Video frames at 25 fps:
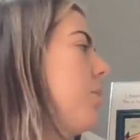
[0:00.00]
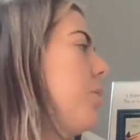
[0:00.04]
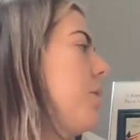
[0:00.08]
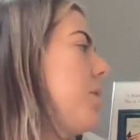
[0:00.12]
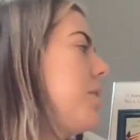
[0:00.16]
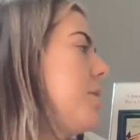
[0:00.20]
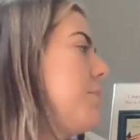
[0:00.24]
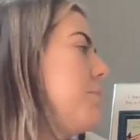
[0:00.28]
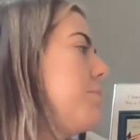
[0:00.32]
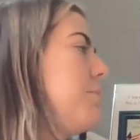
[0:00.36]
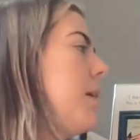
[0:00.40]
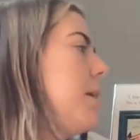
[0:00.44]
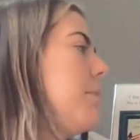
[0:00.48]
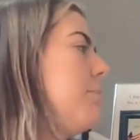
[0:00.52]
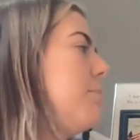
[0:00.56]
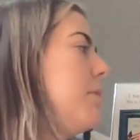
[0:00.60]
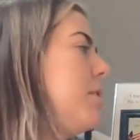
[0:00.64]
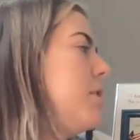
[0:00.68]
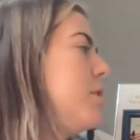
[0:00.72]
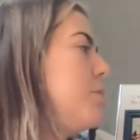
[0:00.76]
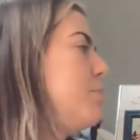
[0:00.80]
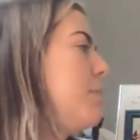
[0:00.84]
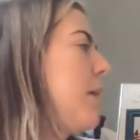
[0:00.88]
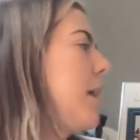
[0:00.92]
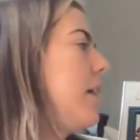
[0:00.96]
With a
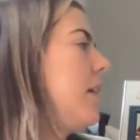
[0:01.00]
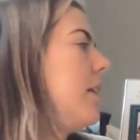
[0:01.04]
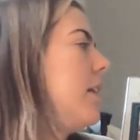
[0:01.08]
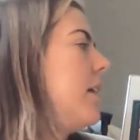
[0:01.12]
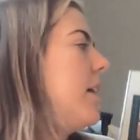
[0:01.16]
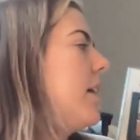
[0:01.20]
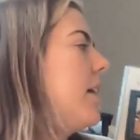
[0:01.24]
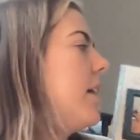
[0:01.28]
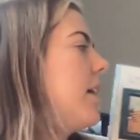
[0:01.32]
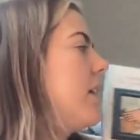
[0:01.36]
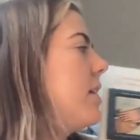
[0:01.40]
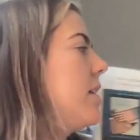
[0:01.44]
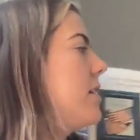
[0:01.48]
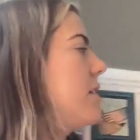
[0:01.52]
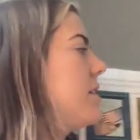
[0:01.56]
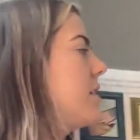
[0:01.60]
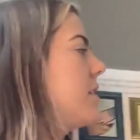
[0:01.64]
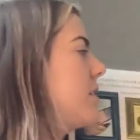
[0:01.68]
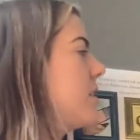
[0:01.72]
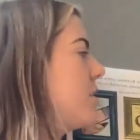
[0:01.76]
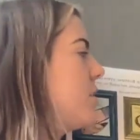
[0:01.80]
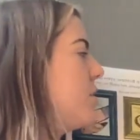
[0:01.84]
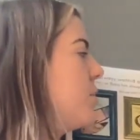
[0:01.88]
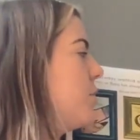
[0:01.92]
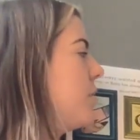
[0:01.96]
plumpish belly and
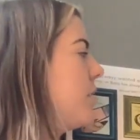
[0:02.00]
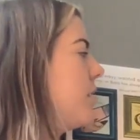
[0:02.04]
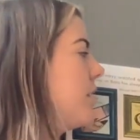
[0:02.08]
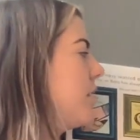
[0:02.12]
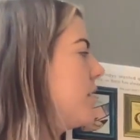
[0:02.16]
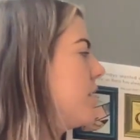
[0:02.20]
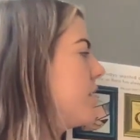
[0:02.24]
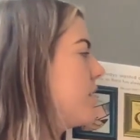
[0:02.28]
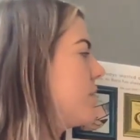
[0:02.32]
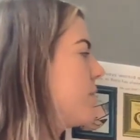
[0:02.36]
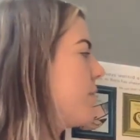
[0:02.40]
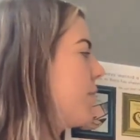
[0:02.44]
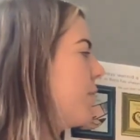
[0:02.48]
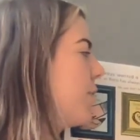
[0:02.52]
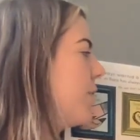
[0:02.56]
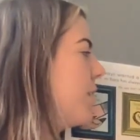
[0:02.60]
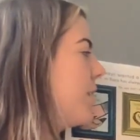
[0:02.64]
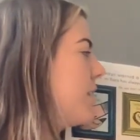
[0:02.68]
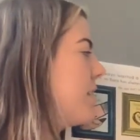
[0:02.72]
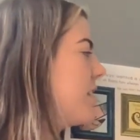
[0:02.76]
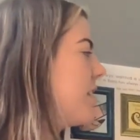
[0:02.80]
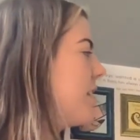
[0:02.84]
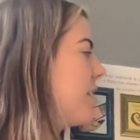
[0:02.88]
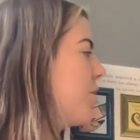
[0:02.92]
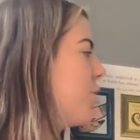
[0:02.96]
his 2 ears
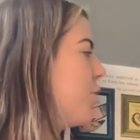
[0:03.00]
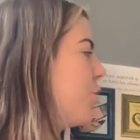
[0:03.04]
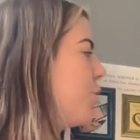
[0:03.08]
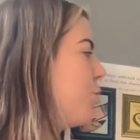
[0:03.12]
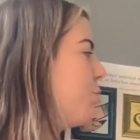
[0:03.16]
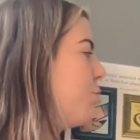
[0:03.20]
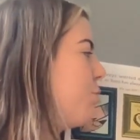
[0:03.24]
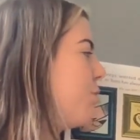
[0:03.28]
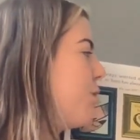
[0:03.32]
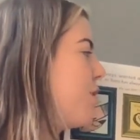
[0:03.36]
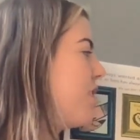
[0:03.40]
fully tickled,